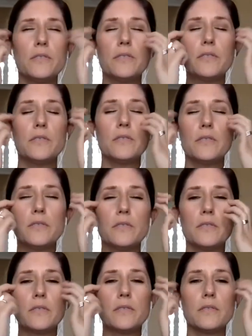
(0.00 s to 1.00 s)
I now
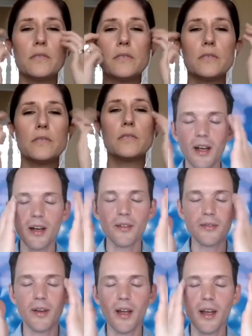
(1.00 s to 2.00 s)
choose to
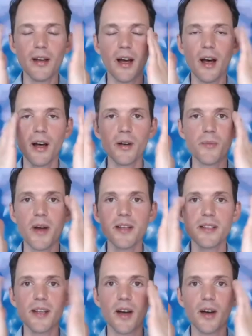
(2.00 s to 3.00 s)
love and honor
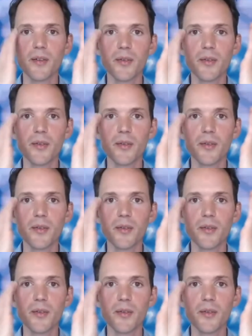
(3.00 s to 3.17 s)
myself.